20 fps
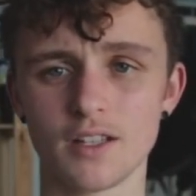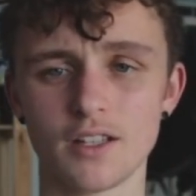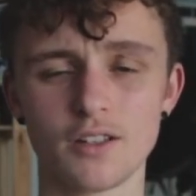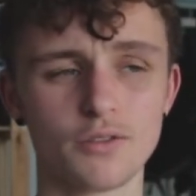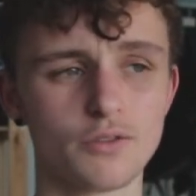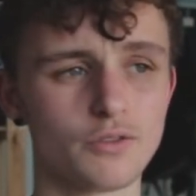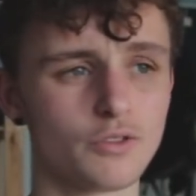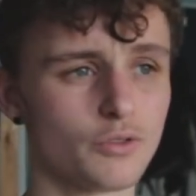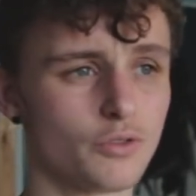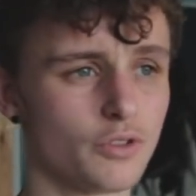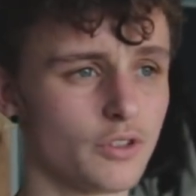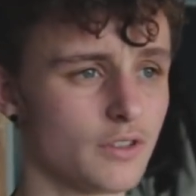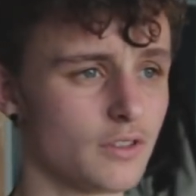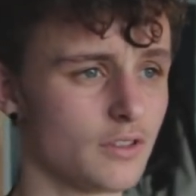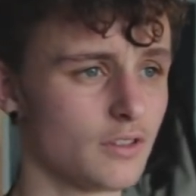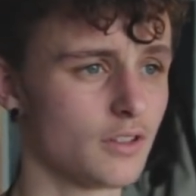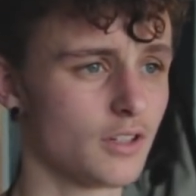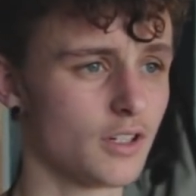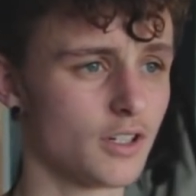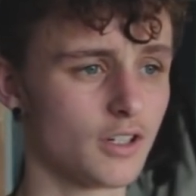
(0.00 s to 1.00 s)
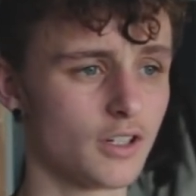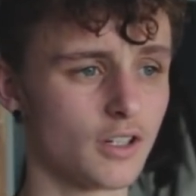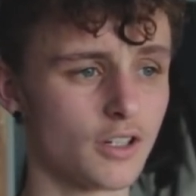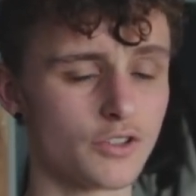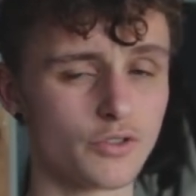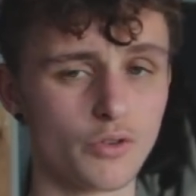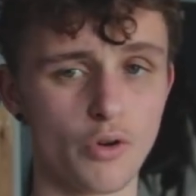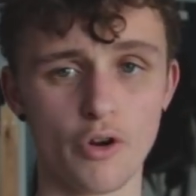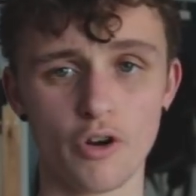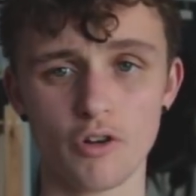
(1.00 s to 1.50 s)
They don't do it
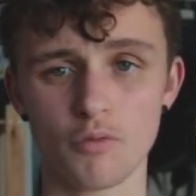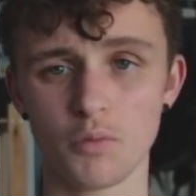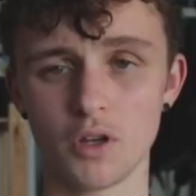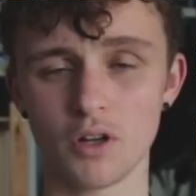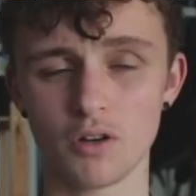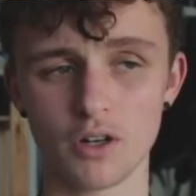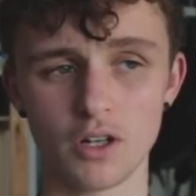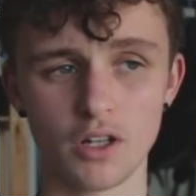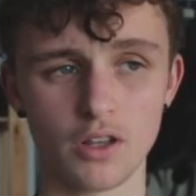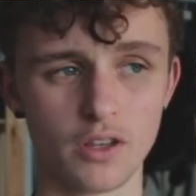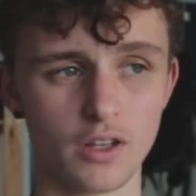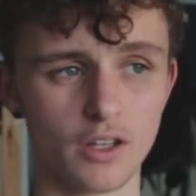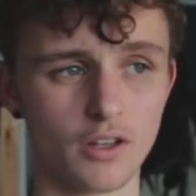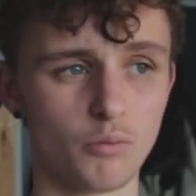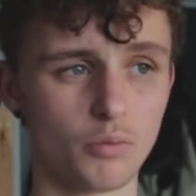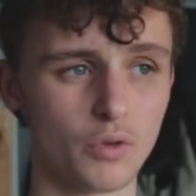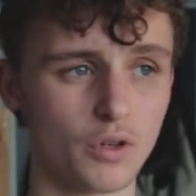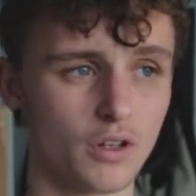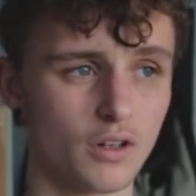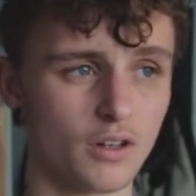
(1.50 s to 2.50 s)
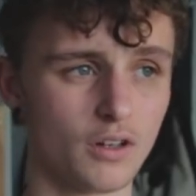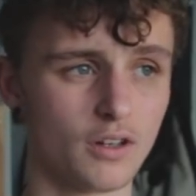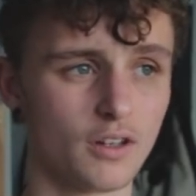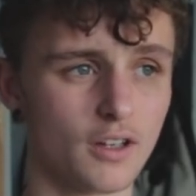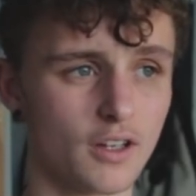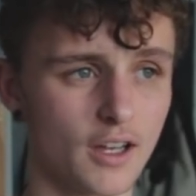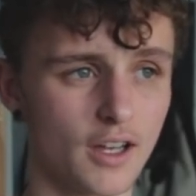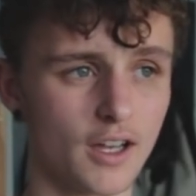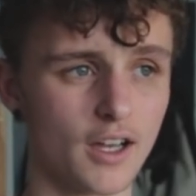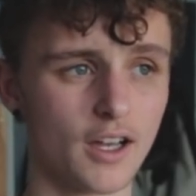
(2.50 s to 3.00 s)
to hurt me or anything, but
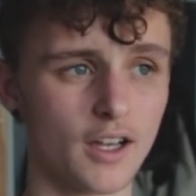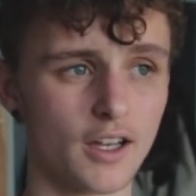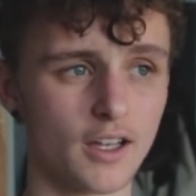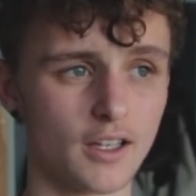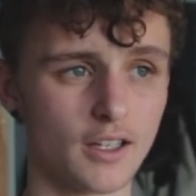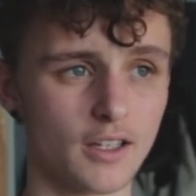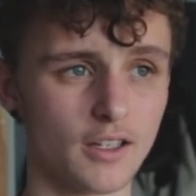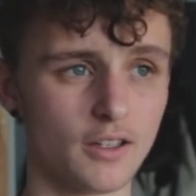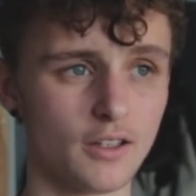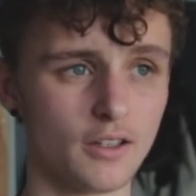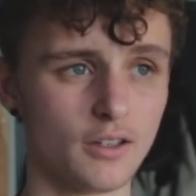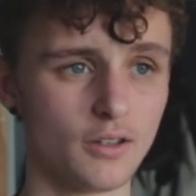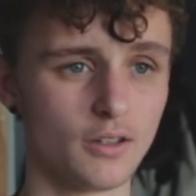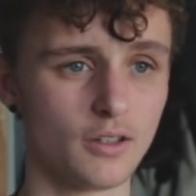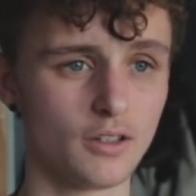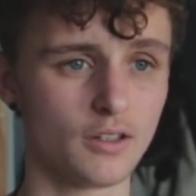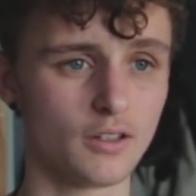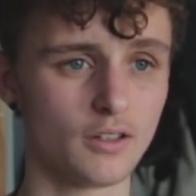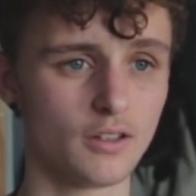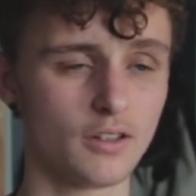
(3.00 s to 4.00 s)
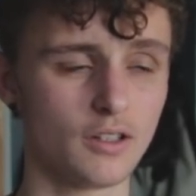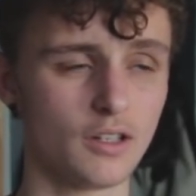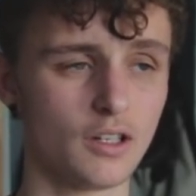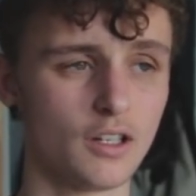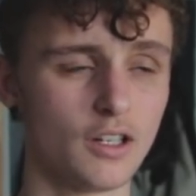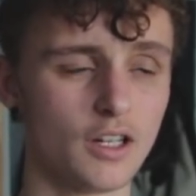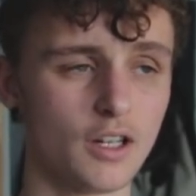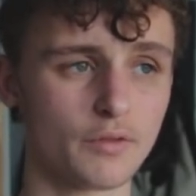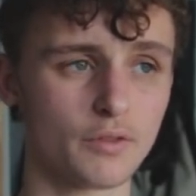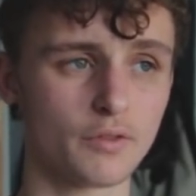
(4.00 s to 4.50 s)
I
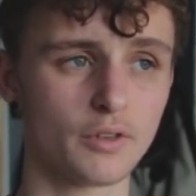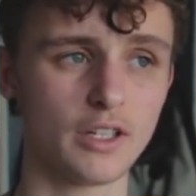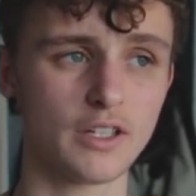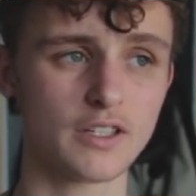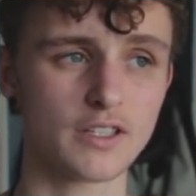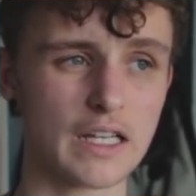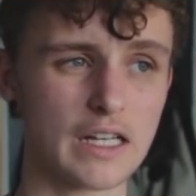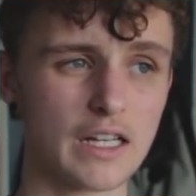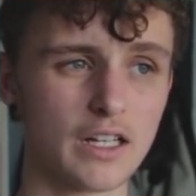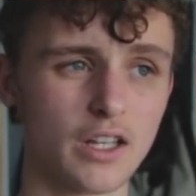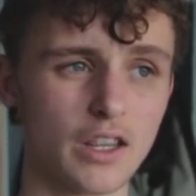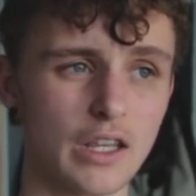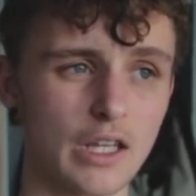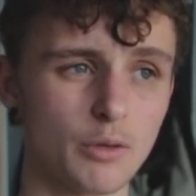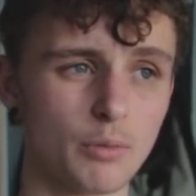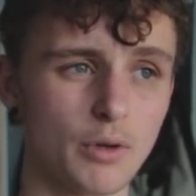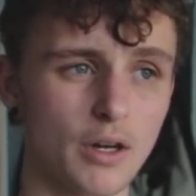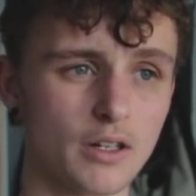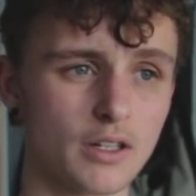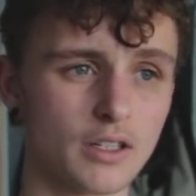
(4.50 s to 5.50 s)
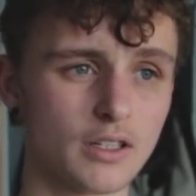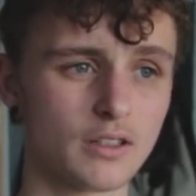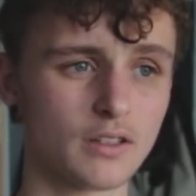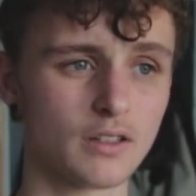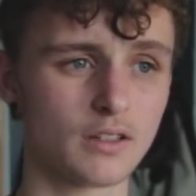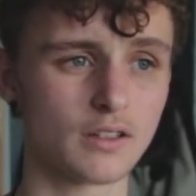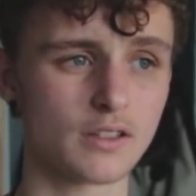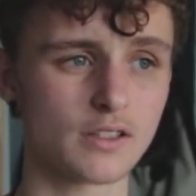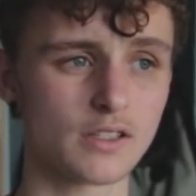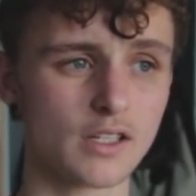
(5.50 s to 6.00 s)
never really said anything about it,
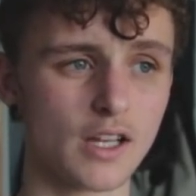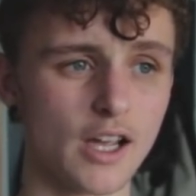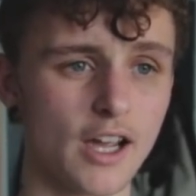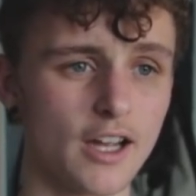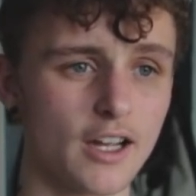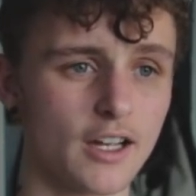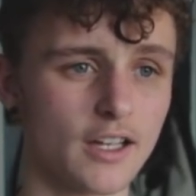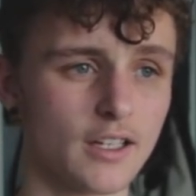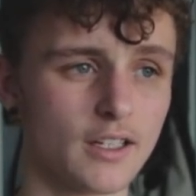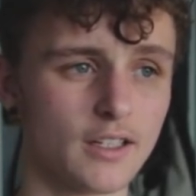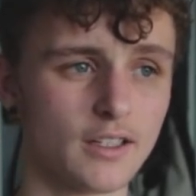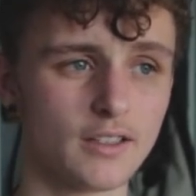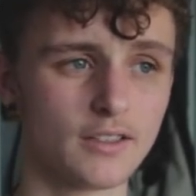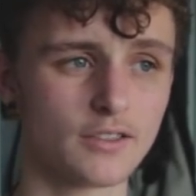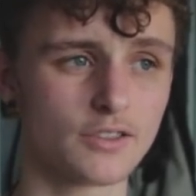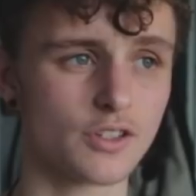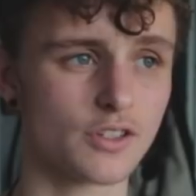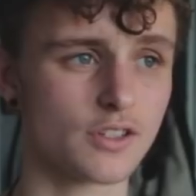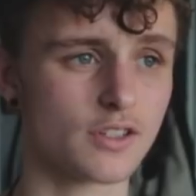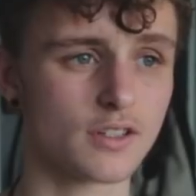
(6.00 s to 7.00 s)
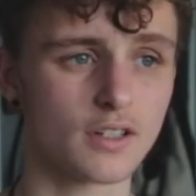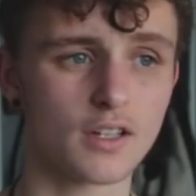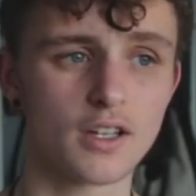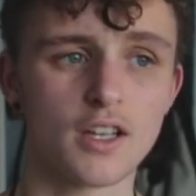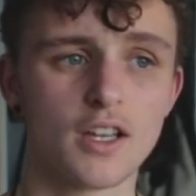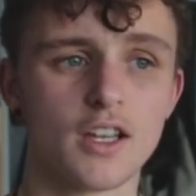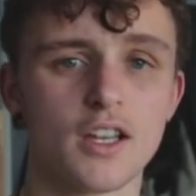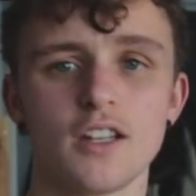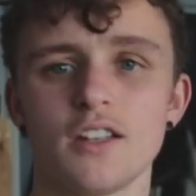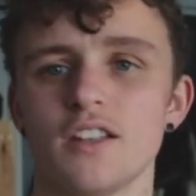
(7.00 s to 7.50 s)
because I just
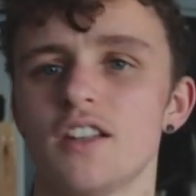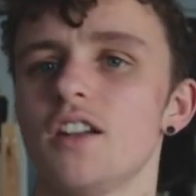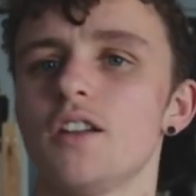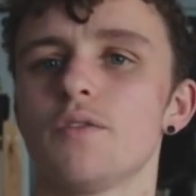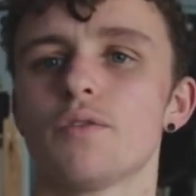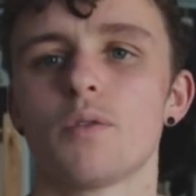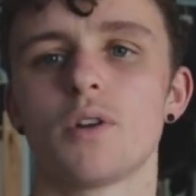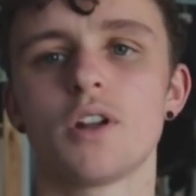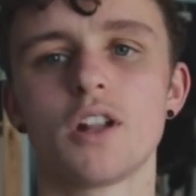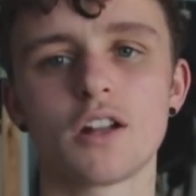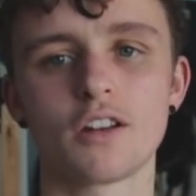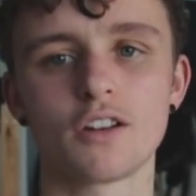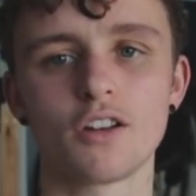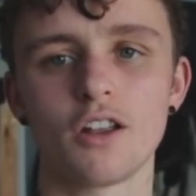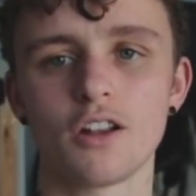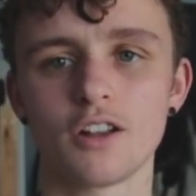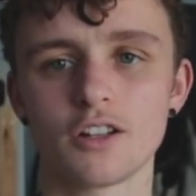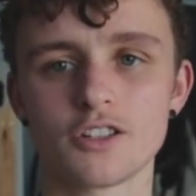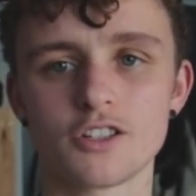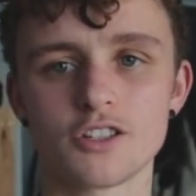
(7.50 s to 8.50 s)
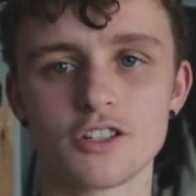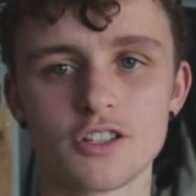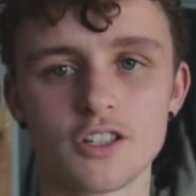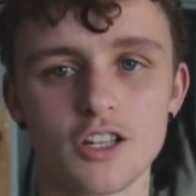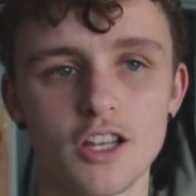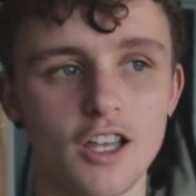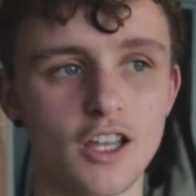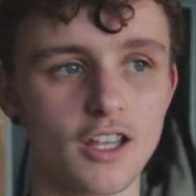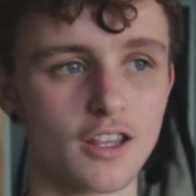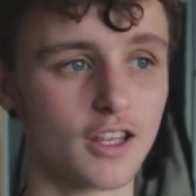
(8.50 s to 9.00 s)
didn't even want to acknowledge
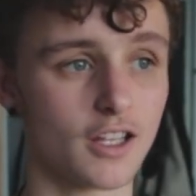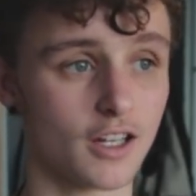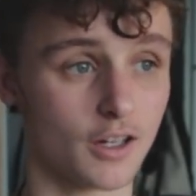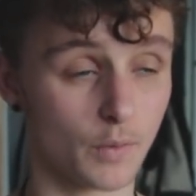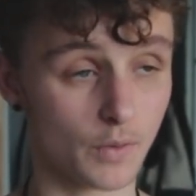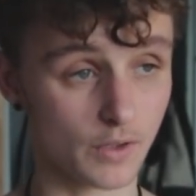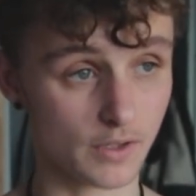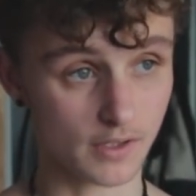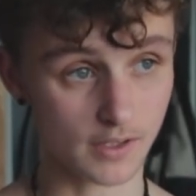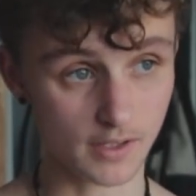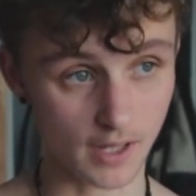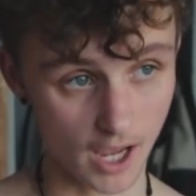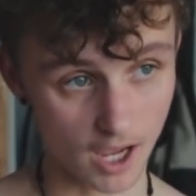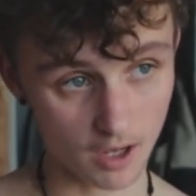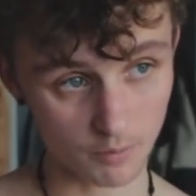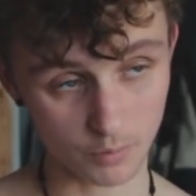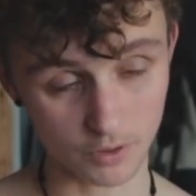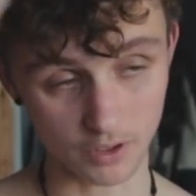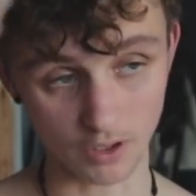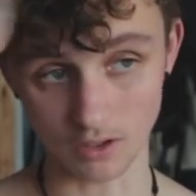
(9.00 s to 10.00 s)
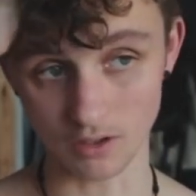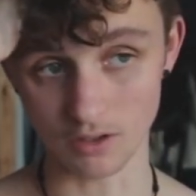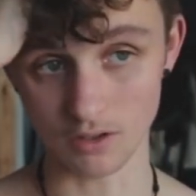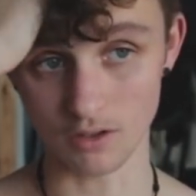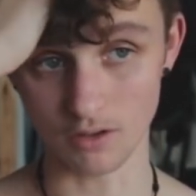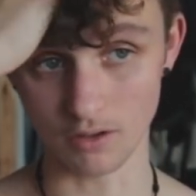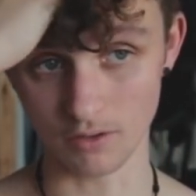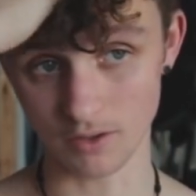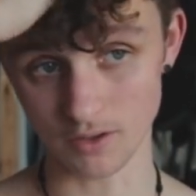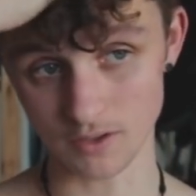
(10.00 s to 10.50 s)
it, that it was happening, you
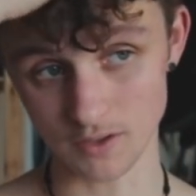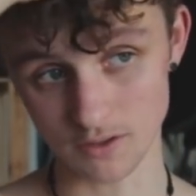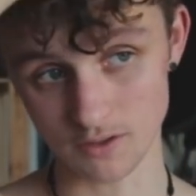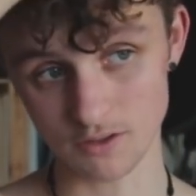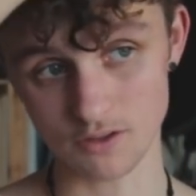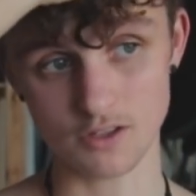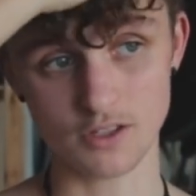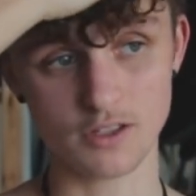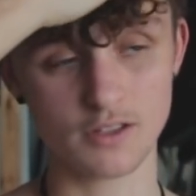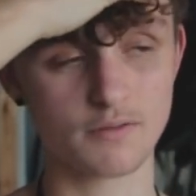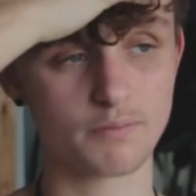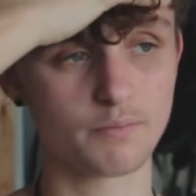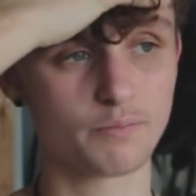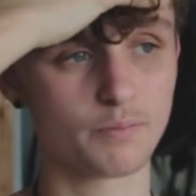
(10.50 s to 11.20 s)
know, because it's just